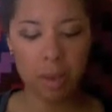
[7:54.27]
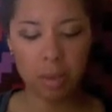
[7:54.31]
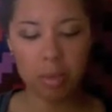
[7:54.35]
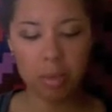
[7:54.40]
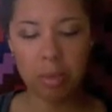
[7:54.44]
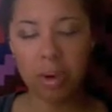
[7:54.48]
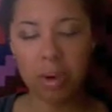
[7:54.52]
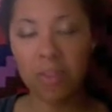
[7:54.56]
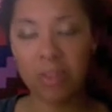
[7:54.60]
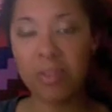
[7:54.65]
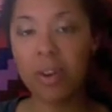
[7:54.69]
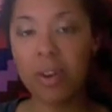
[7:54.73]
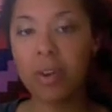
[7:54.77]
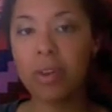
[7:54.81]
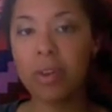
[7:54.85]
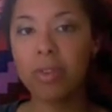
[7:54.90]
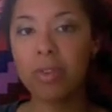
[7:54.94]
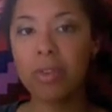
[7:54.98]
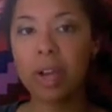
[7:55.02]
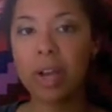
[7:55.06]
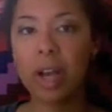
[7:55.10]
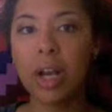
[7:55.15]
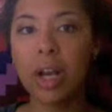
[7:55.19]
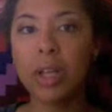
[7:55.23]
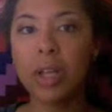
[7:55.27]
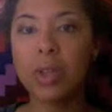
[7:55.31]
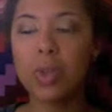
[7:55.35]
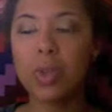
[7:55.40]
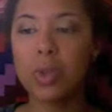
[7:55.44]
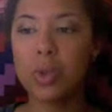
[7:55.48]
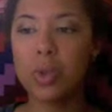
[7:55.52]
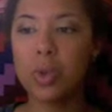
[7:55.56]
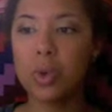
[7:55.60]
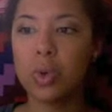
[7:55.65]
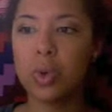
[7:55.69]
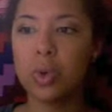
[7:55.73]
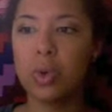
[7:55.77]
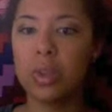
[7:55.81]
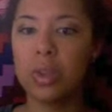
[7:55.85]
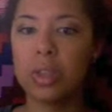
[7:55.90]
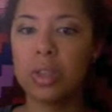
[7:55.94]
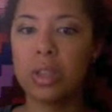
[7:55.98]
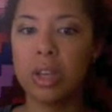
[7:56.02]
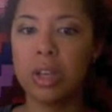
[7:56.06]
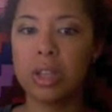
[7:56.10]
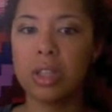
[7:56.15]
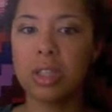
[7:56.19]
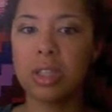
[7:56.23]
But very rarely
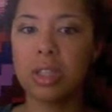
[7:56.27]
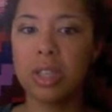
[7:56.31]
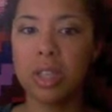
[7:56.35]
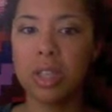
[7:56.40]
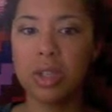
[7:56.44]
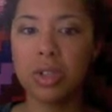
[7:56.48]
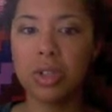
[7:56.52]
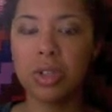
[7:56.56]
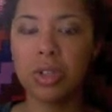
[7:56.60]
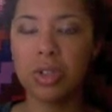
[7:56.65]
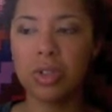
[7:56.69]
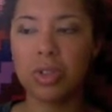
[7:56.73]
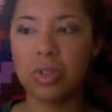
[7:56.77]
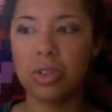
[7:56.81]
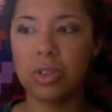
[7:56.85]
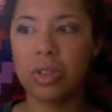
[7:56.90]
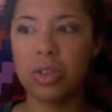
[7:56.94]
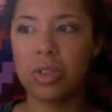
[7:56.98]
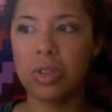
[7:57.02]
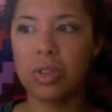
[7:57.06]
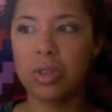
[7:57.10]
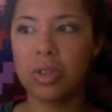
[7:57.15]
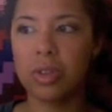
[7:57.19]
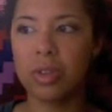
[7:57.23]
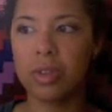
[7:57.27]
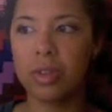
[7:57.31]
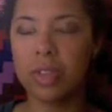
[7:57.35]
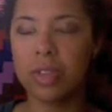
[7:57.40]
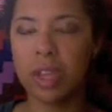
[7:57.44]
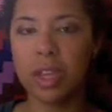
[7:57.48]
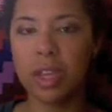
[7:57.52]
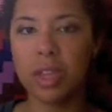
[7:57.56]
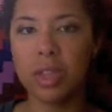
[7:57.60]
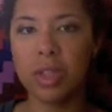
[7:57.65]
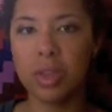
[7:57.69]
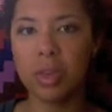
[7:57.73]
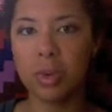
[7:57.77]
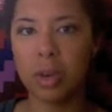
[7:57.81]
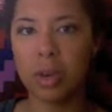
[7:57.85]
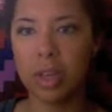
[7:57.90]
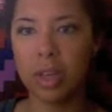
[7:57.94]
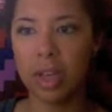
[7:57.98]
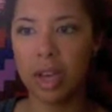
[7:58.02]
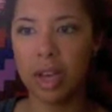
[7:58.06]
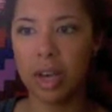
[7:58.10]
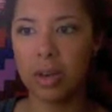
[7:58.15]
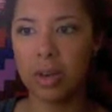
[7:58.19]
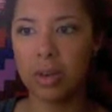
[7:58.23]
does history sort of take into
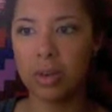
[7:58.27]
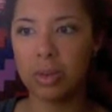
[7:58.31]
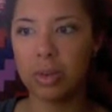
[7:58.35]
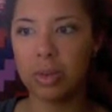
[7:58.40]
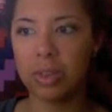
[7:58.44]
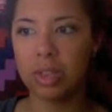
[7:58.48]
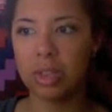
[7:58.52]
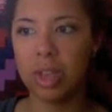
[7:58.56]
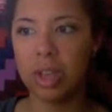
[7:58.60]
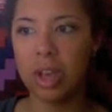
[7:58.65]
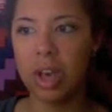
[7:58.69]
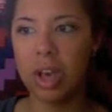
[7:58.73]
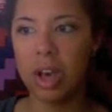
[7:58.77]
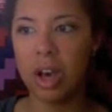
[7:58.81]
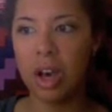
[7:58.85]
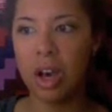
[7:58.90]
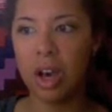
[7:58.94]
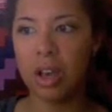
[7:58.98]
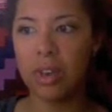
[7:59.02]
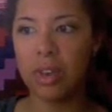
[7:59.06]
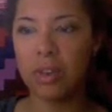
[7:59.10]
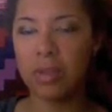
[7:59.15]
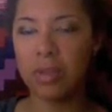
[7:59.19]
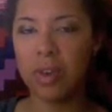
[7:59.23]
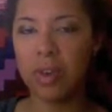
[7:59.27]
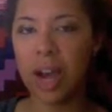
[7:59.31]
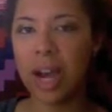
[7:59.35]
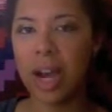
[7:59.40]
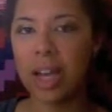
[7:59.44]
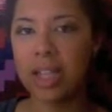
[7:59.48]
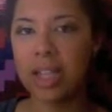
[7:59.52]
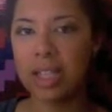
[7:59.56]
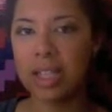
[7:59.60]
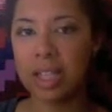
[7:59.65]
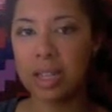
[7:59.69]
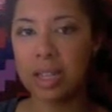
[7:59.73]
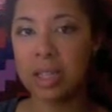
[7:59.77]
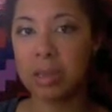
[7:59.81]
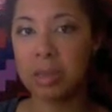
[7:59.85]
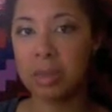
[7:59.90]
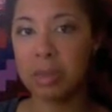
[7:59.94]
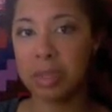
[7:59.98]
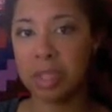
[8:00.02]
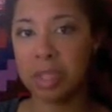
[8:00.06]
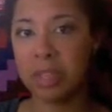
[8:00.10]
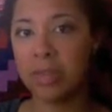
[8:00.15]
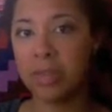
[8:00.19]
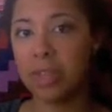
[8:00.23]
account the violence that is
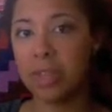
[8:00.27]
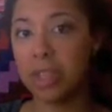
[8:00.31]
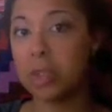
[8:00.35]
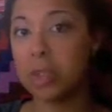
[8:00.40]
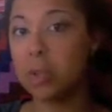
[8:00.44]
specific